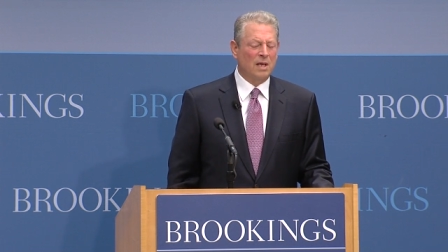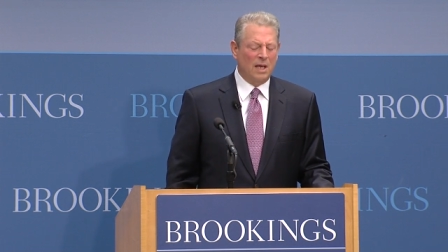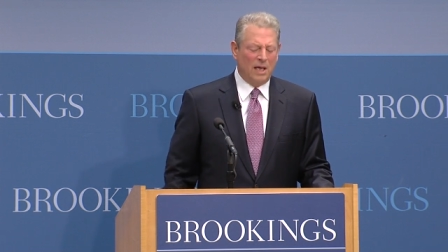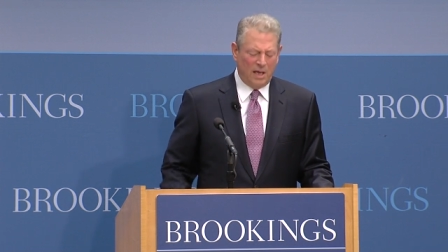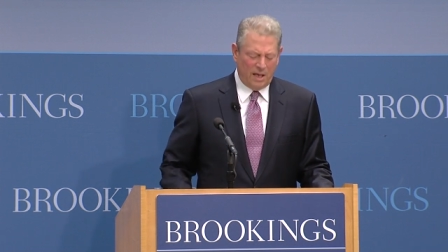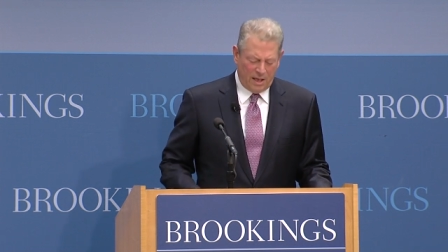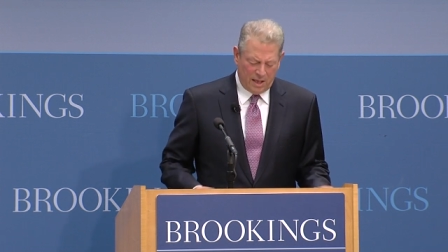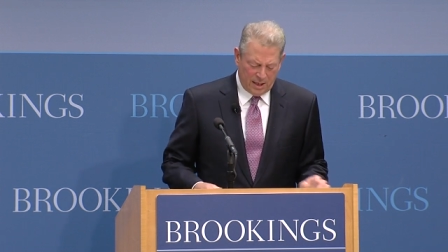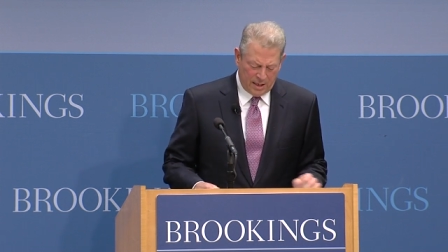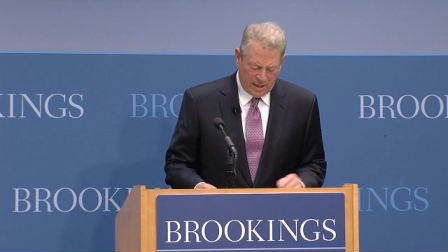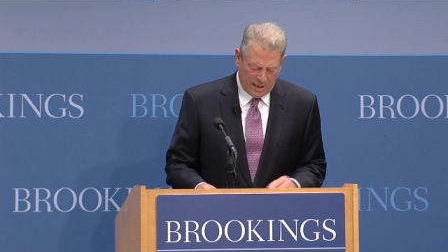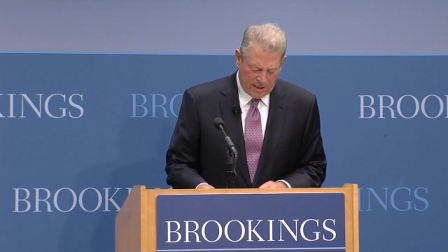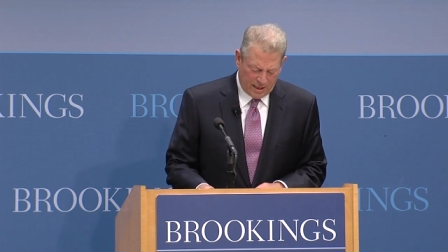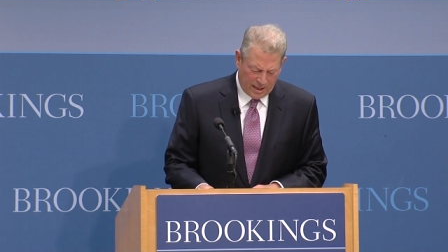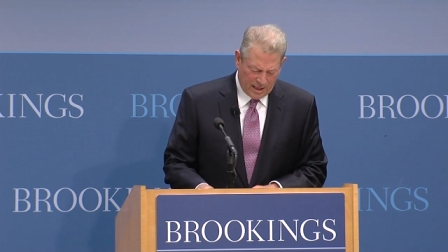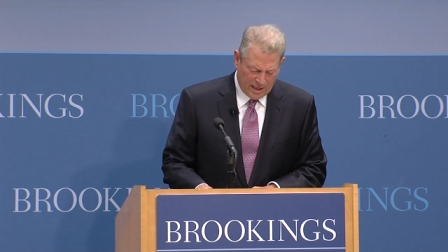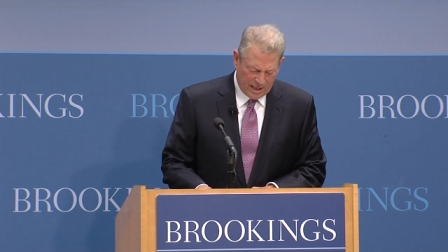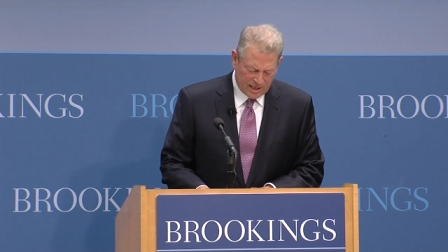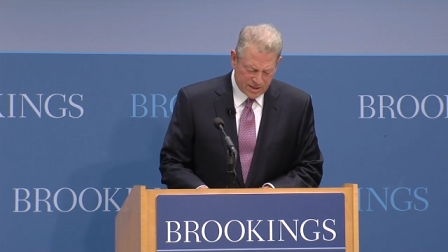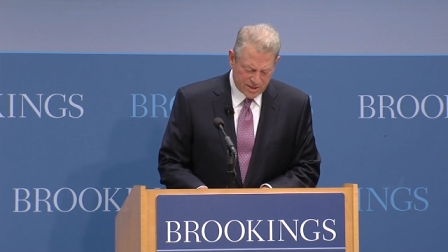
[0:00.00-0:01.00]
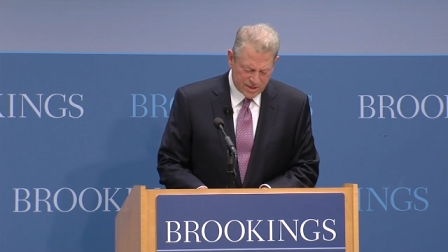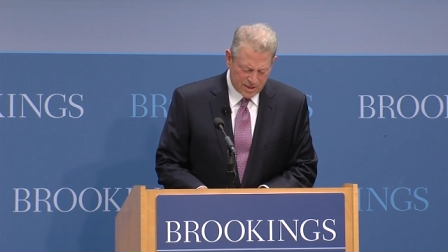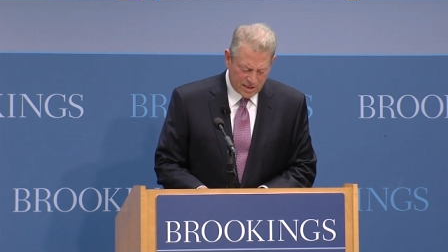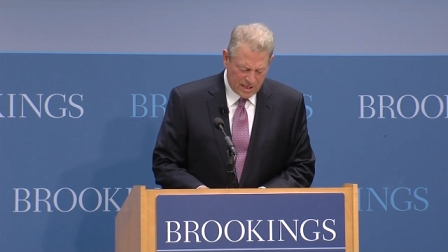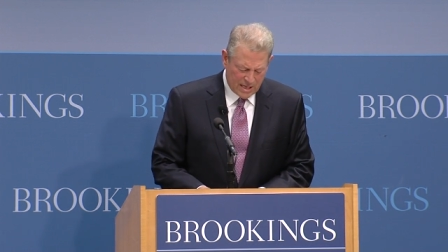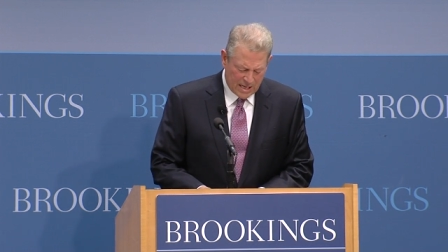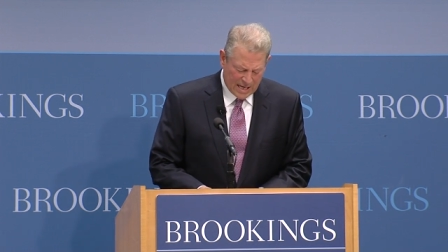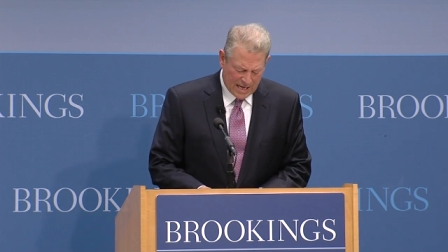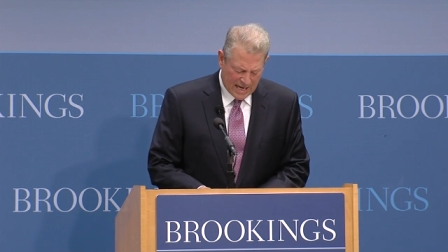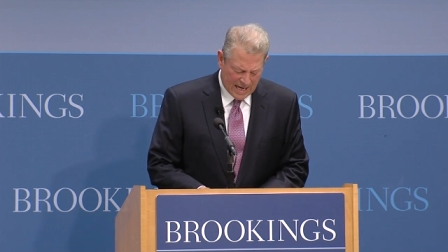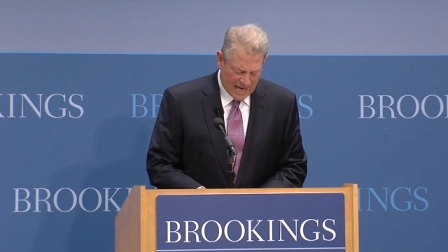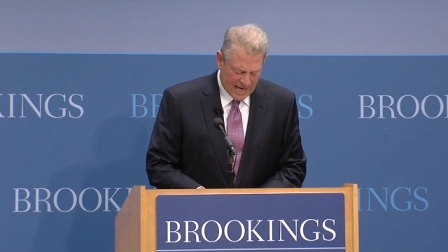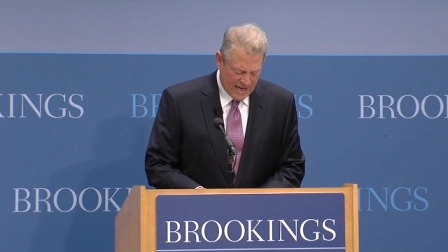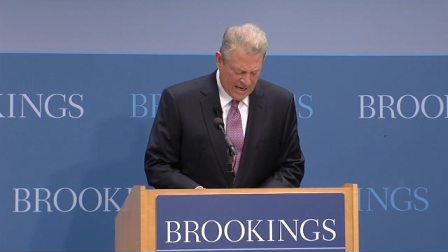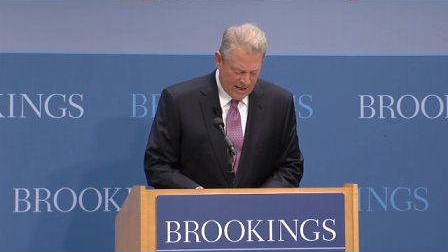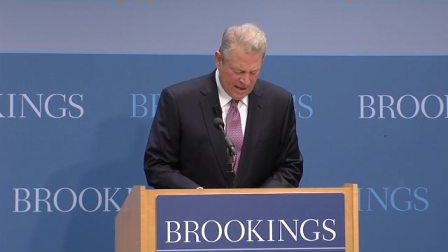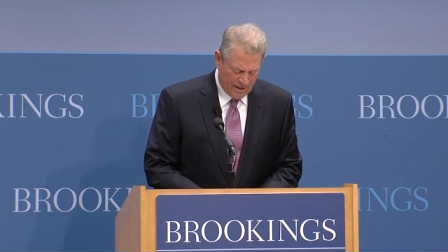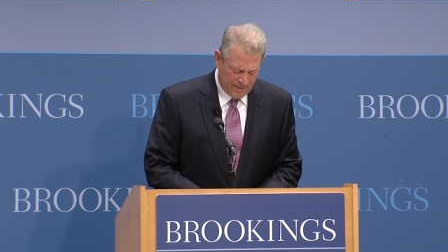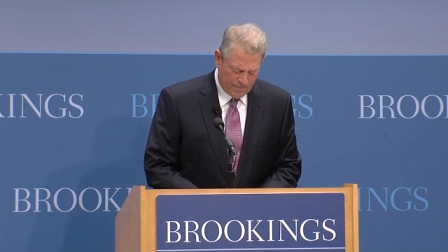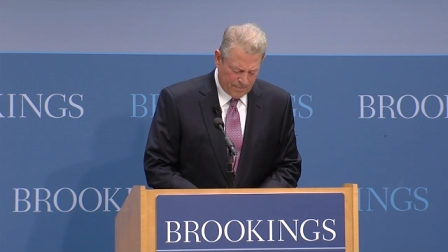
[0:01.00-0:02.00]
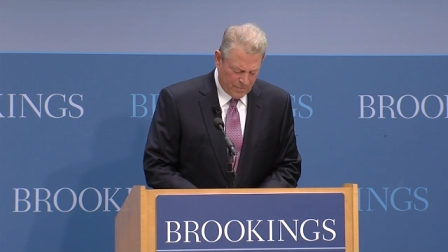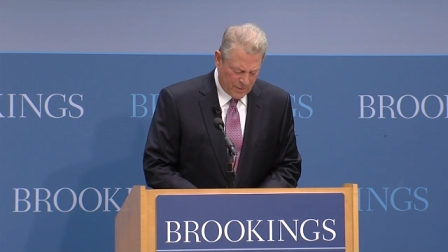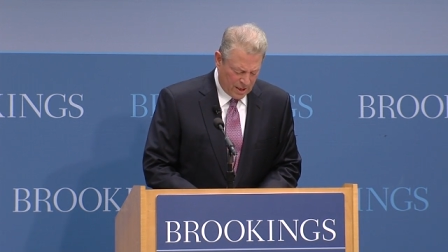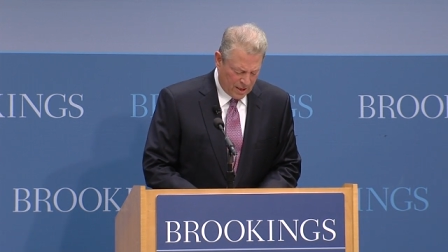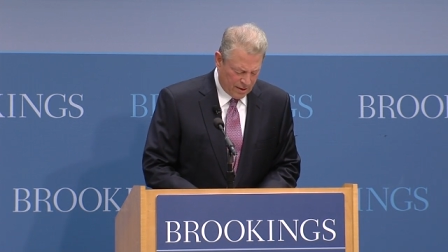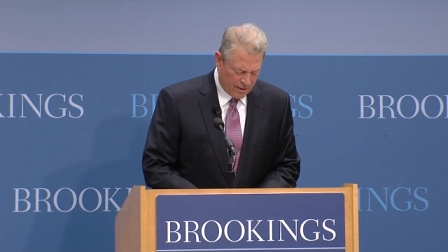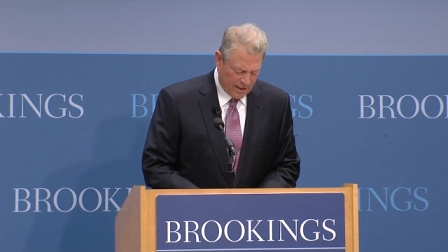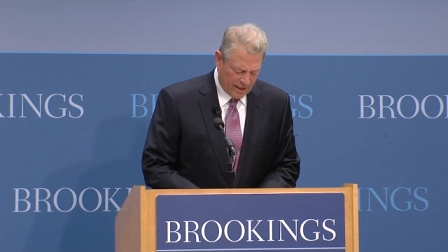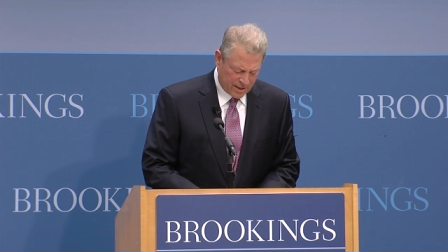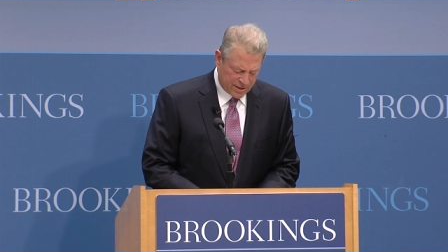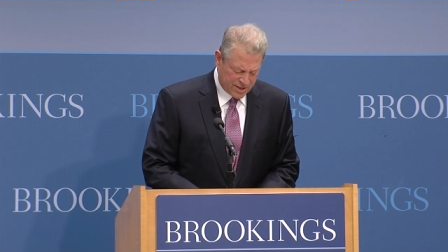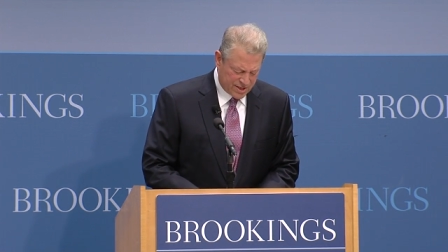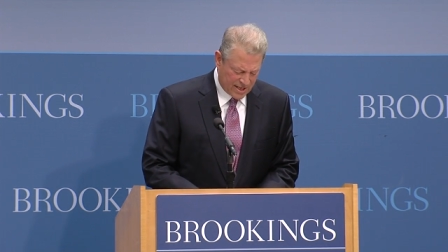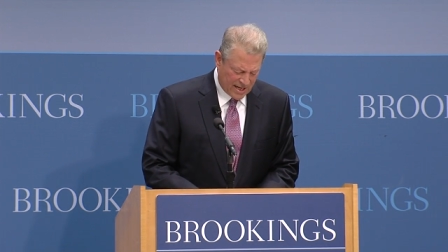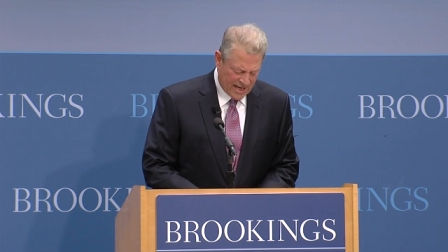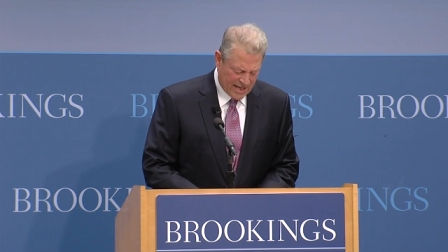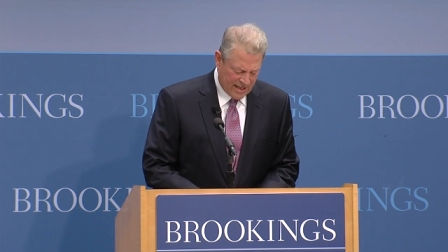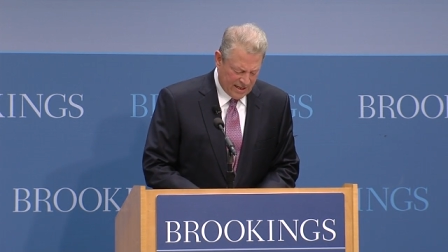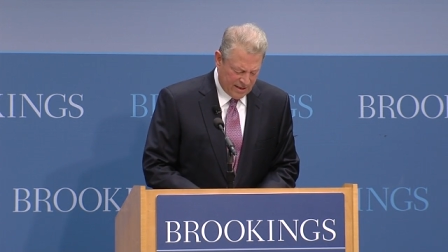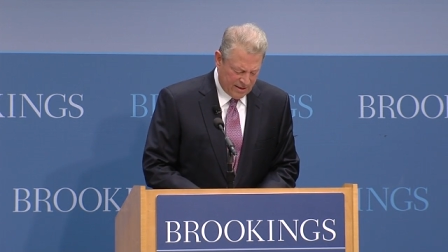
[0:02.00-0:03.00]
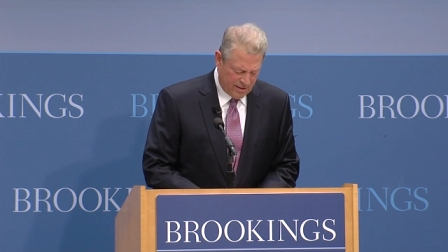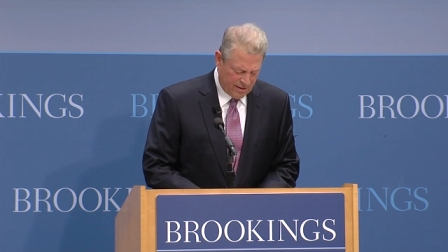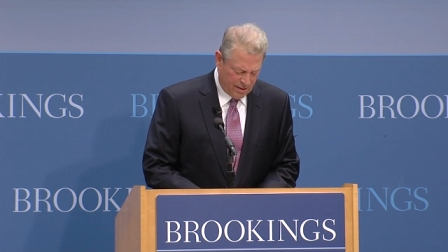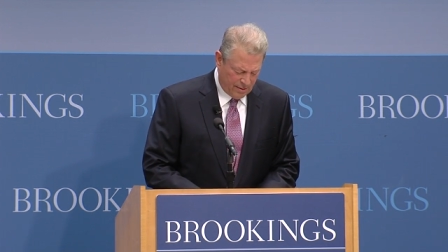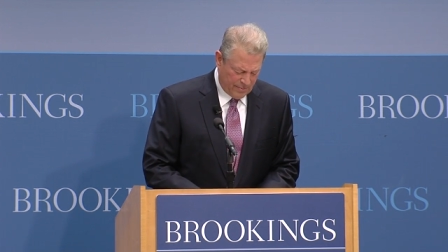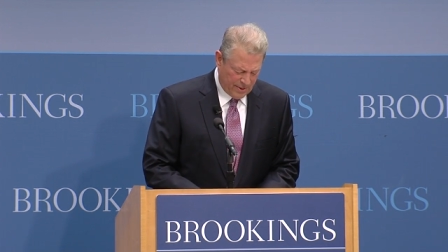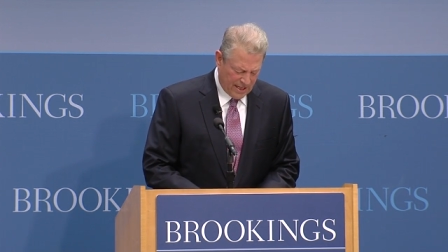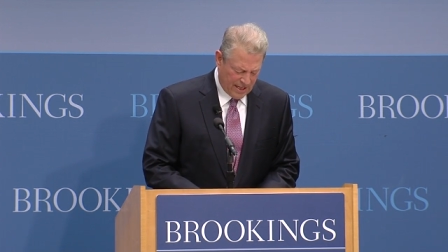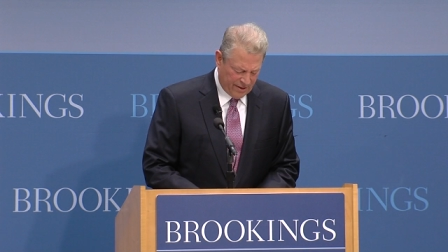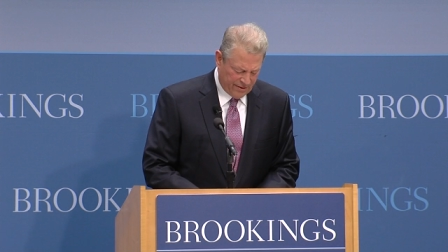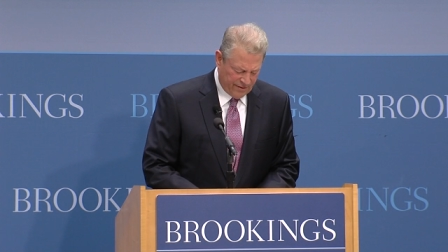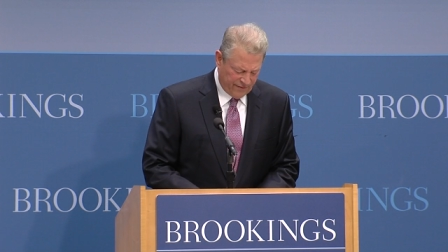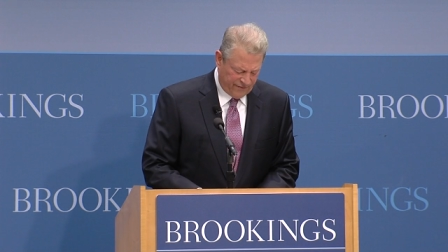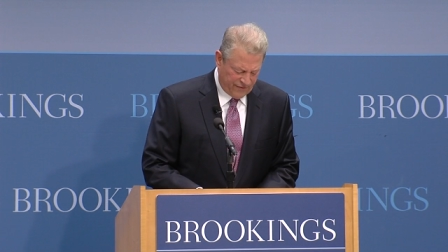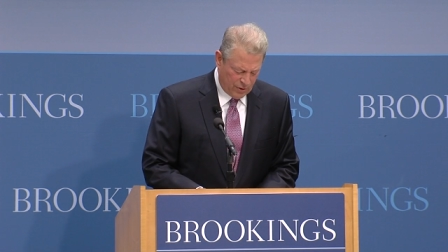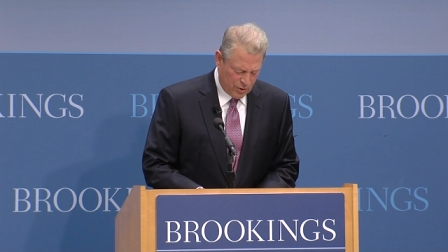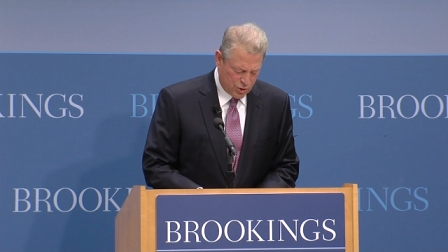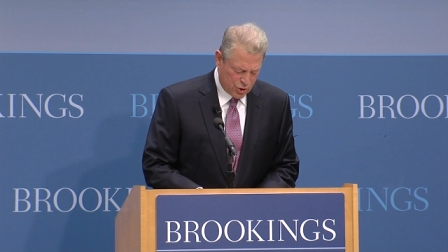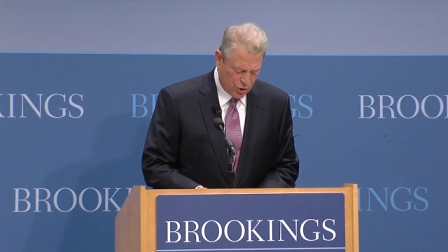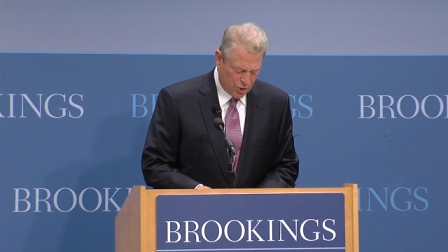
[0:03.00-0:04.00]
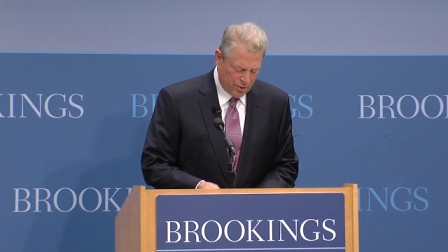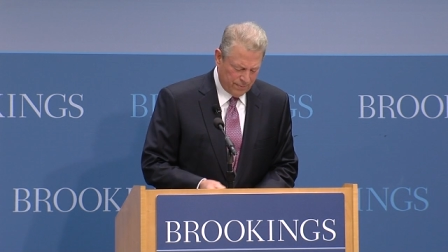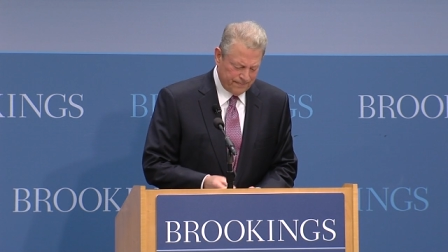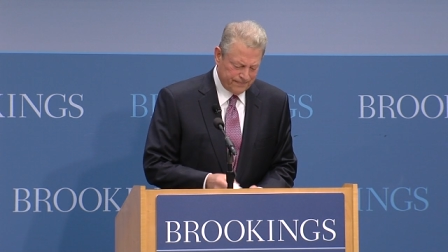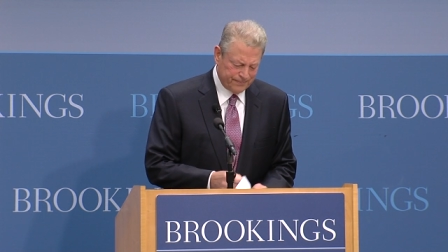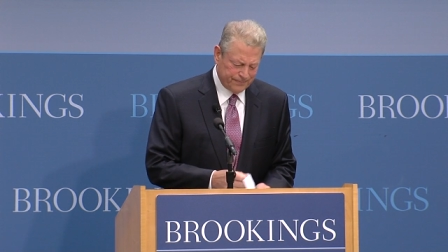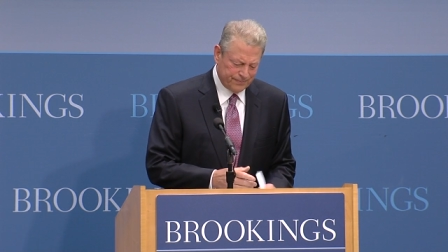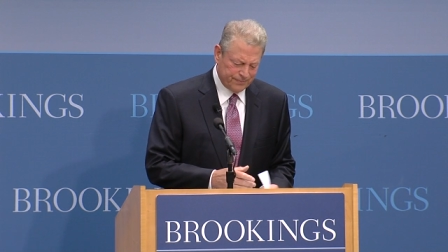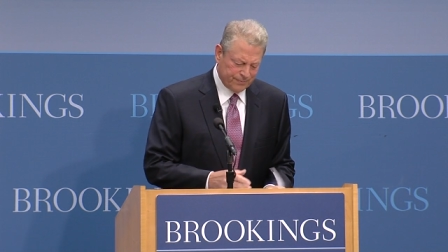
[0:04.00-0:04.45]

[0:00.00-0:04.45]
In any case, I am uh, excited about the future